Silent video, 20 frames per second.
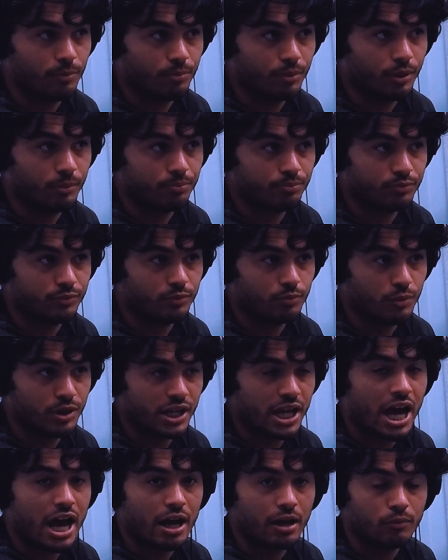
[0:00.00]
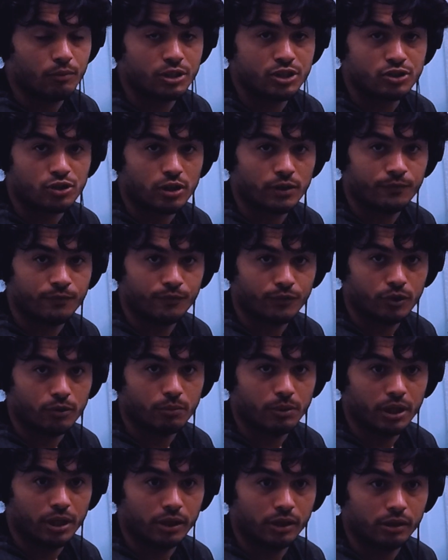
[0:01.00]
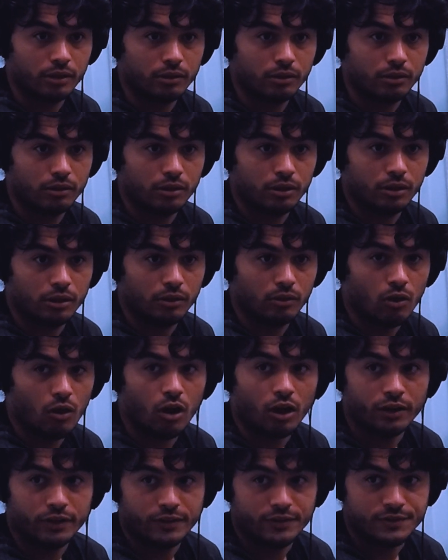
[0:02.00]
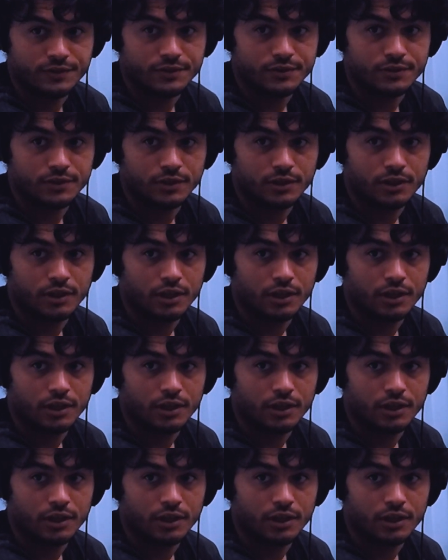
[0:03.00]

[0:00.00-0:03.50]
but we started filming in August,